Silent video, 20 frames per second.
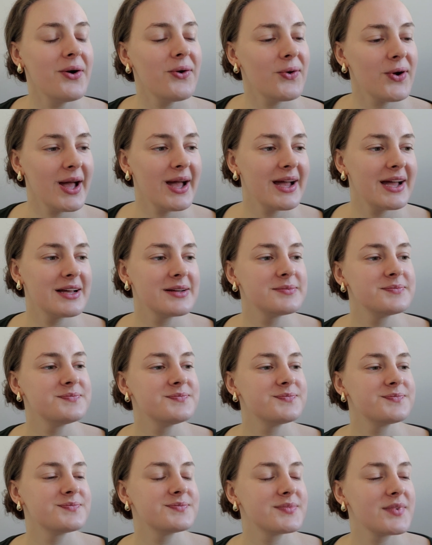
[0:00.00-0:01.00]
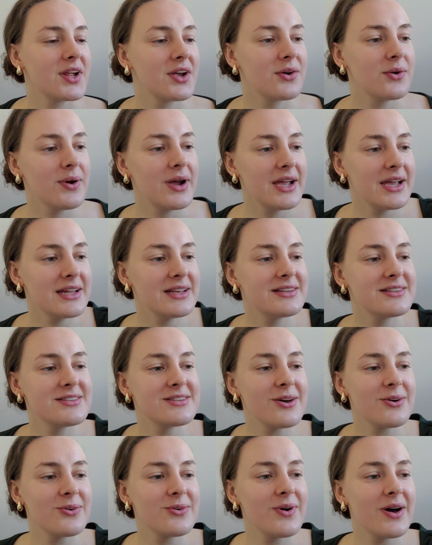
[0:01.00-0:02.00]
Okay, great.
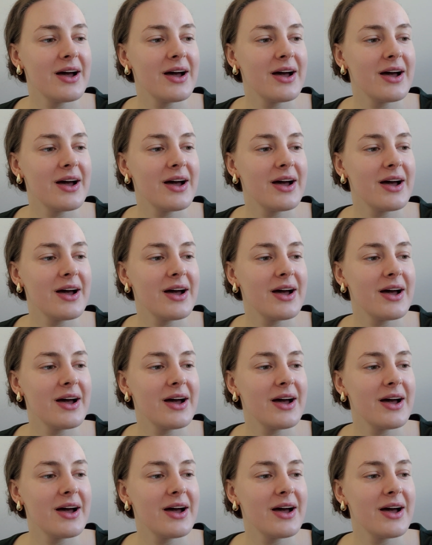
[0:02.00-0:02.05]
So